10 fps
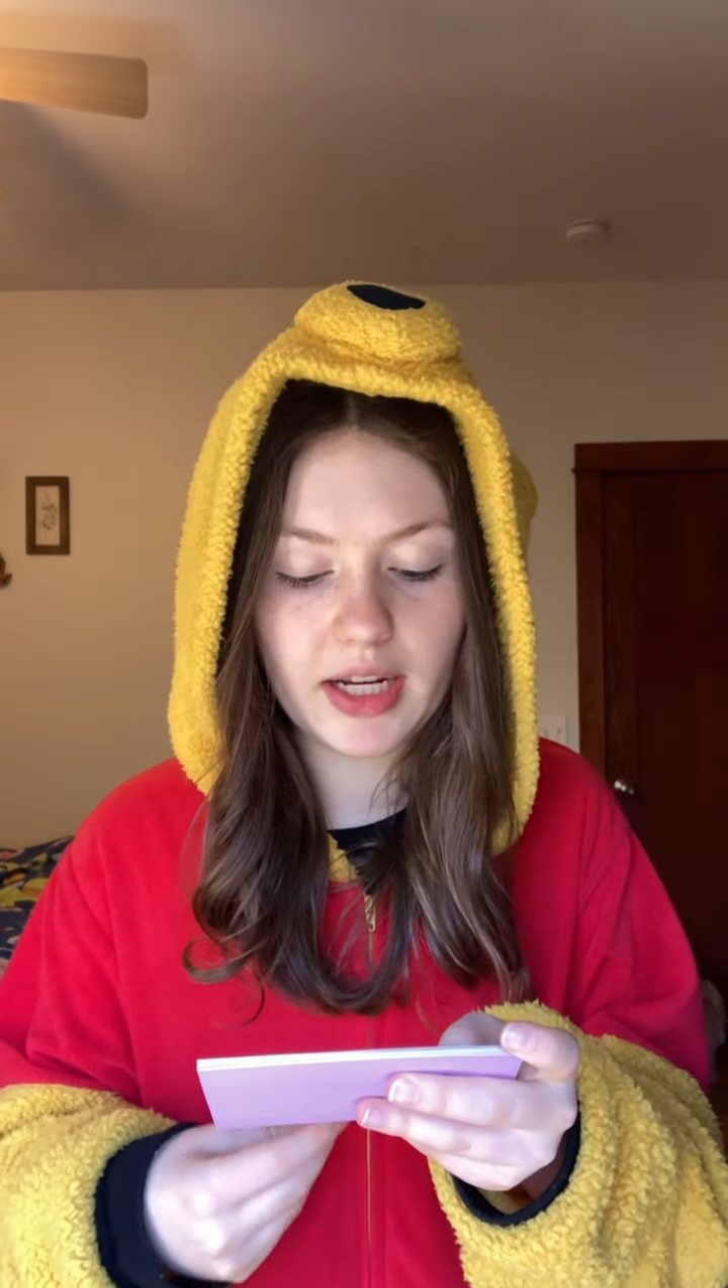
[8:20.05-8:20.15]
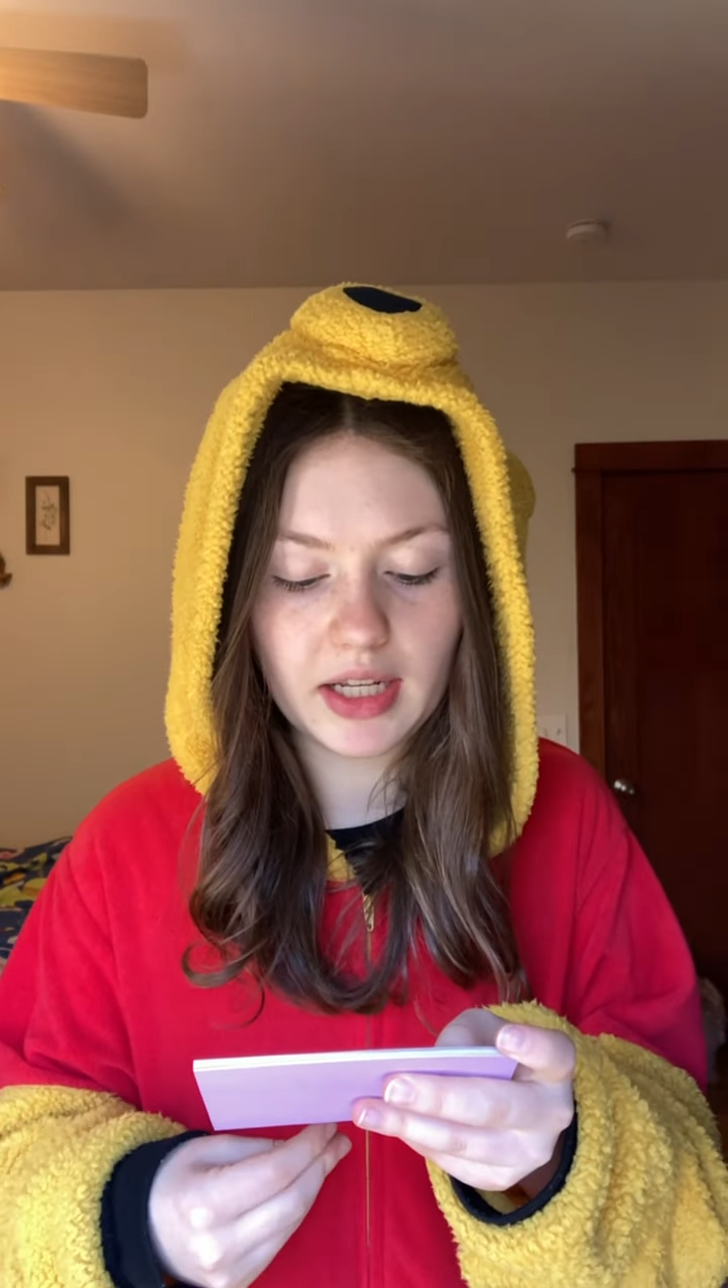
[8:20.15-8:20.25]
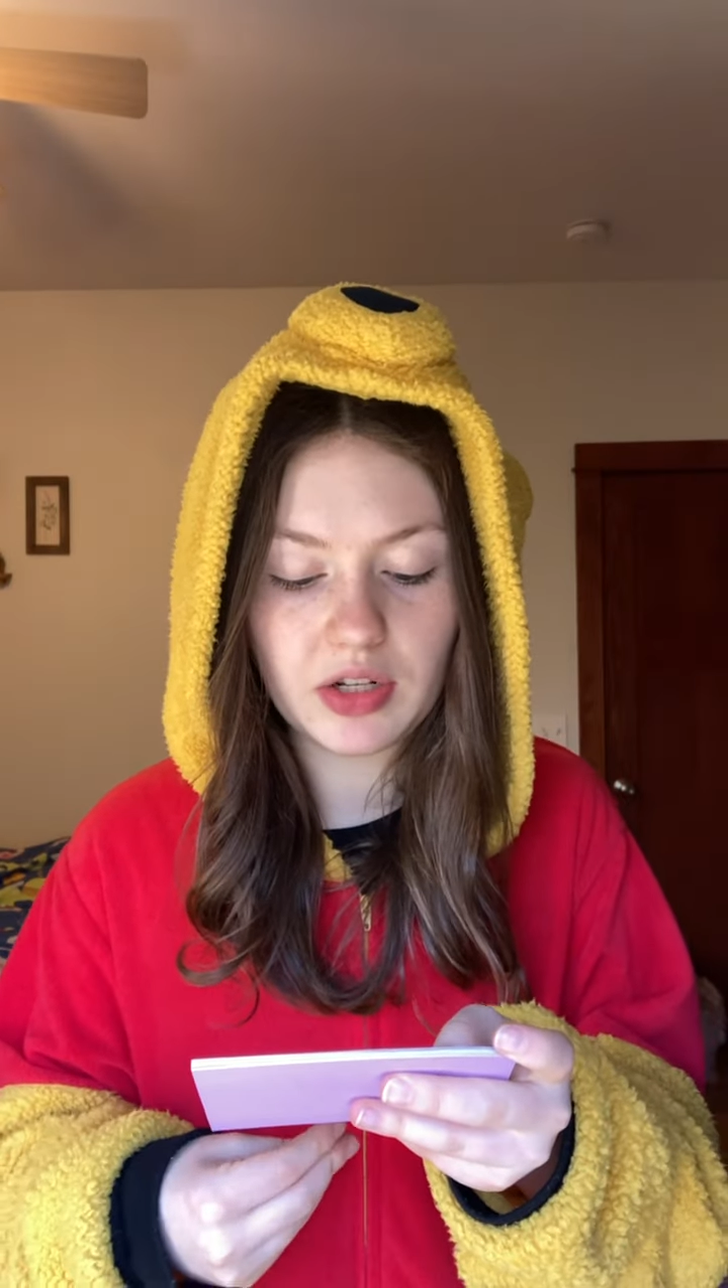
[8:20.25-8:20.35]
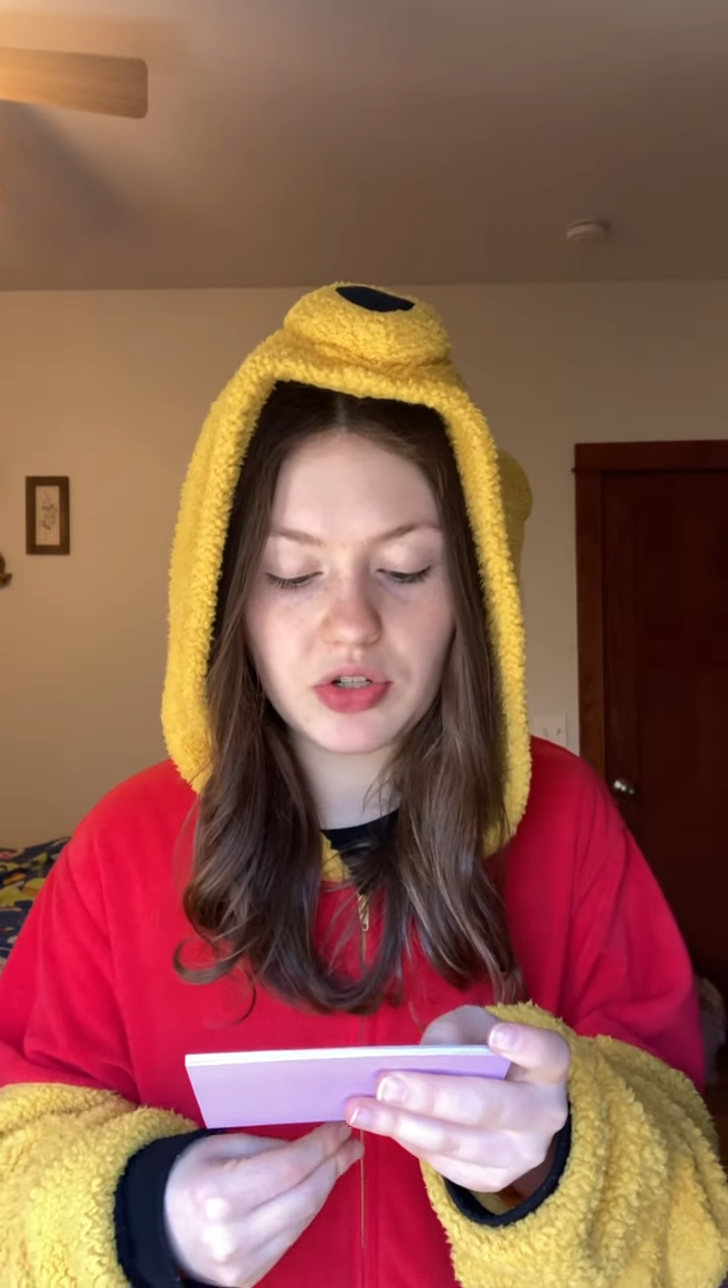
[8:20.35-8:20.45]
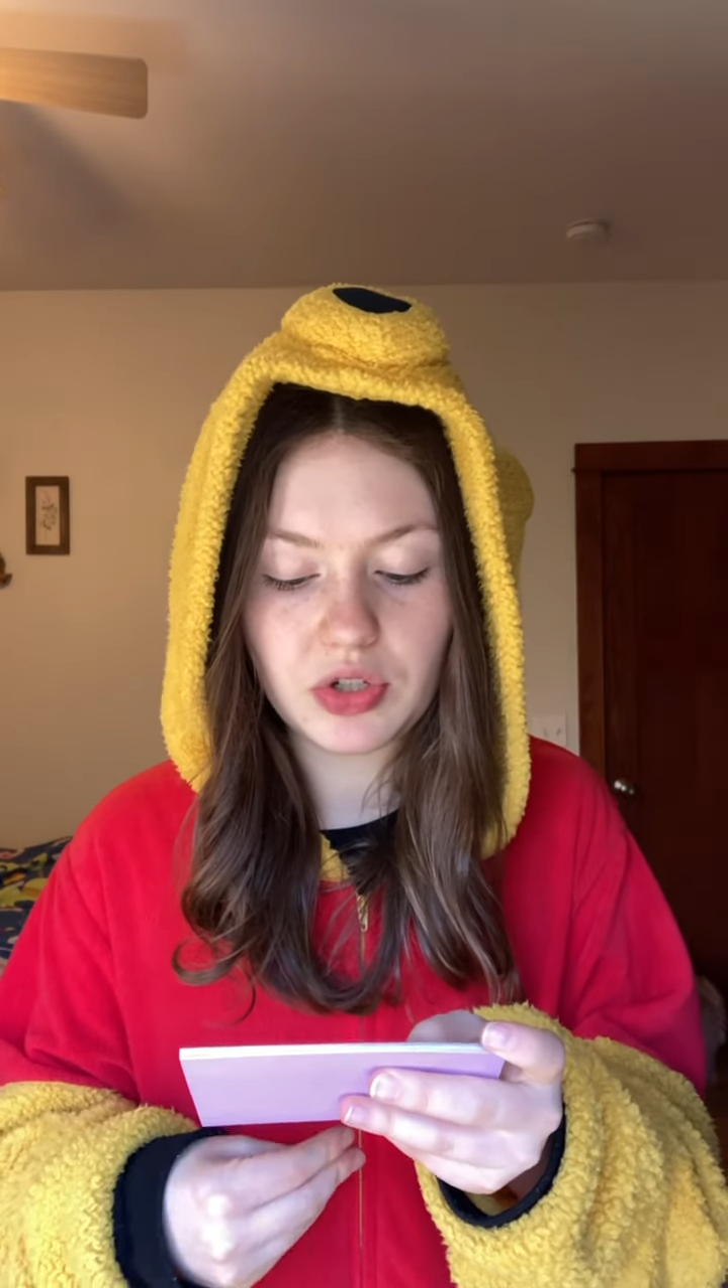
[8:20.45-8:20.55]

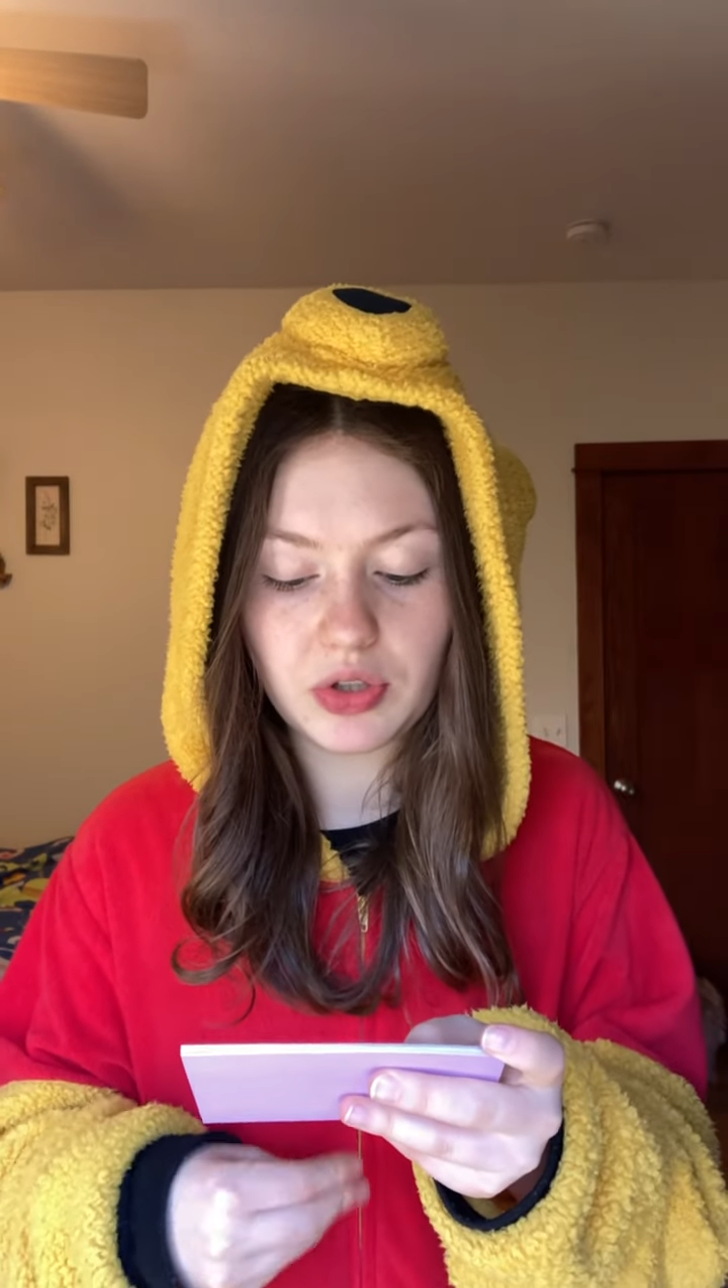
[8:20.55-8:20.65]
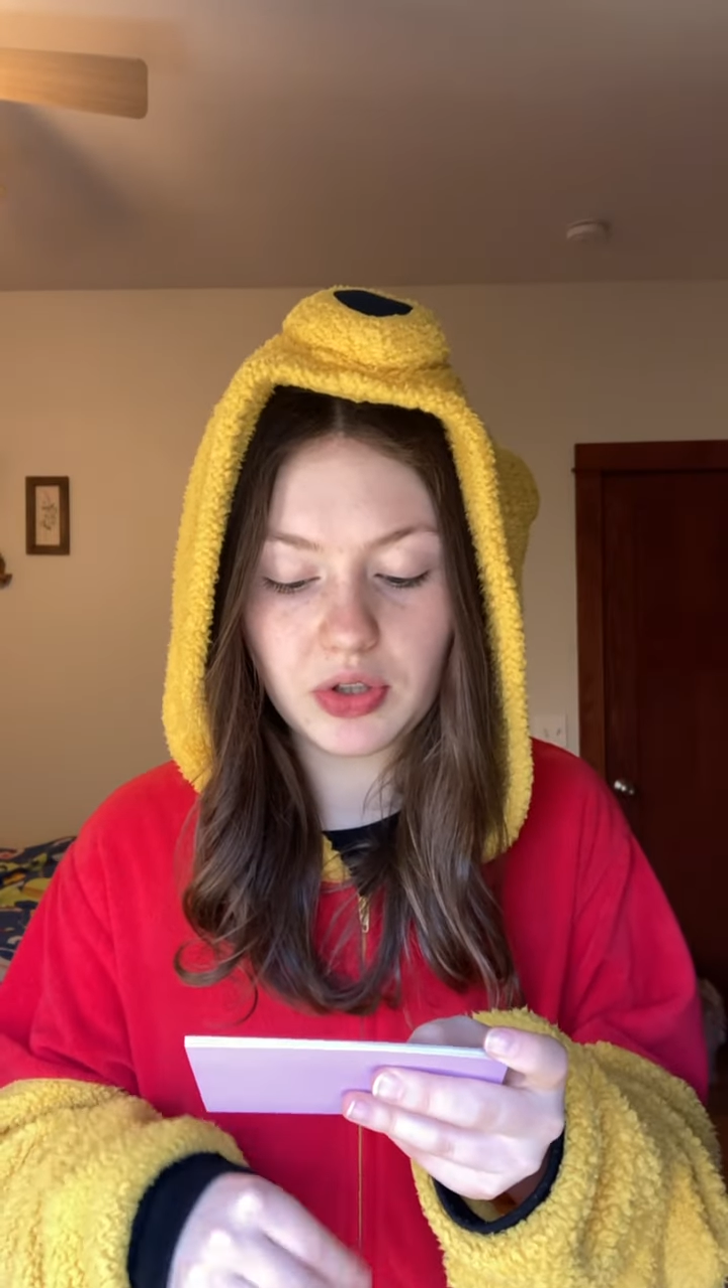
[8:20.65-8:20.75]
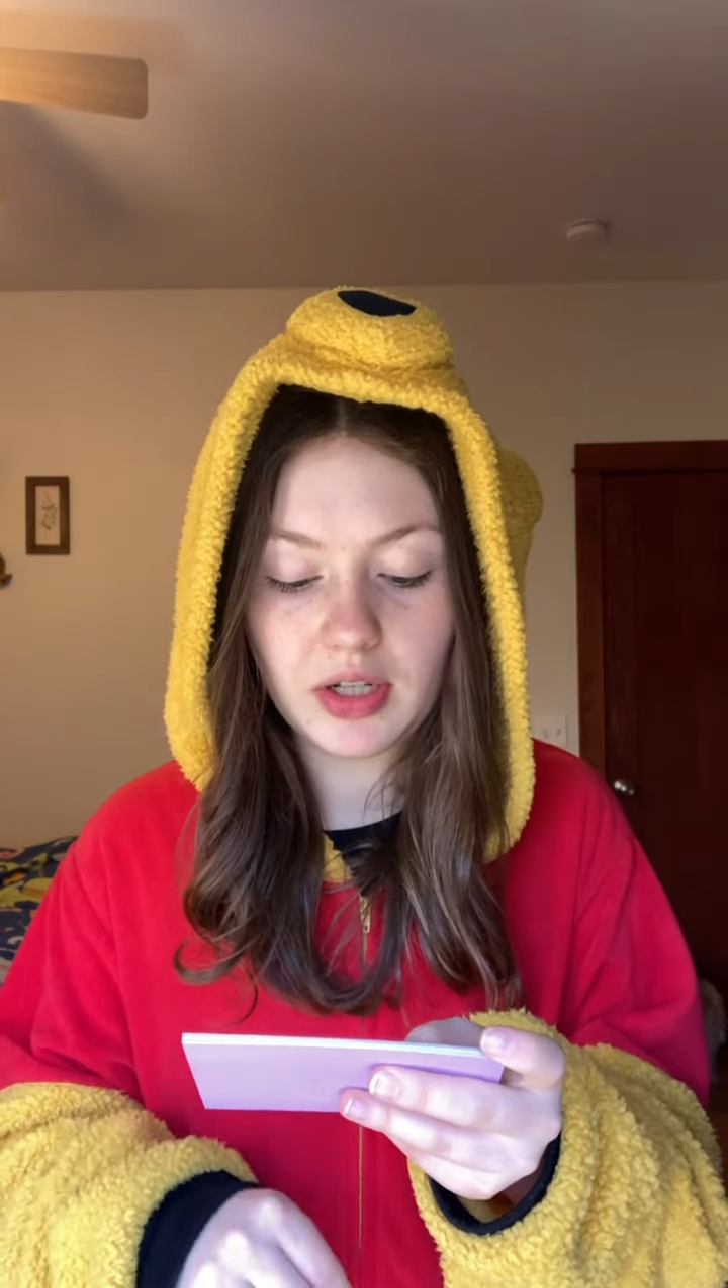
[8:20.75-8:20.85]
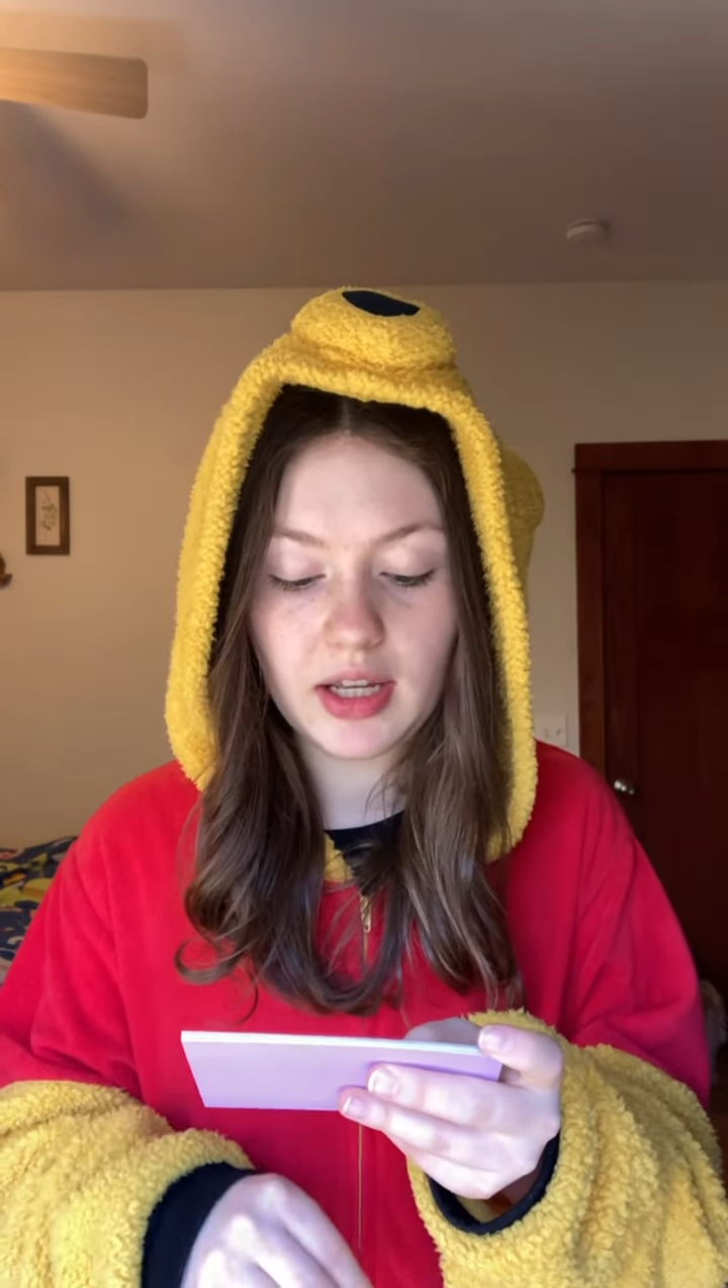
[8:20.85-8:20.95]
nature.